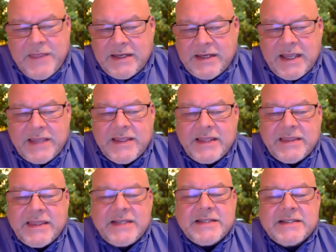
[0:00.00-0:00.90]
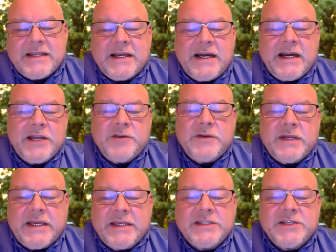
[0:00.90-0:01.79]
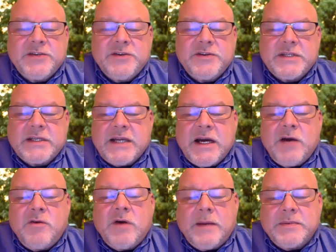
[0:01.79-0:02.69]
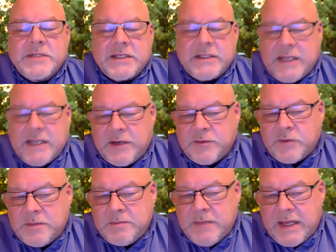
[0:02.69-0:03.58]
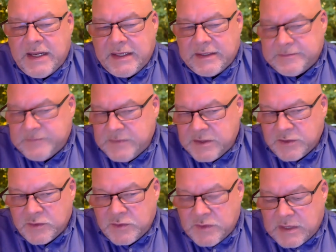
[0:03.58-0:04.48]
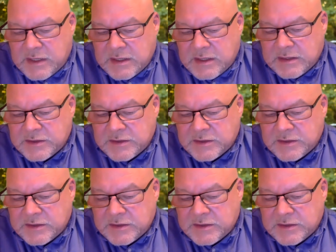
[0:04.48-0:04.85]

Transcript: then and then things like hiring interns and co-ops and and remaining through uh,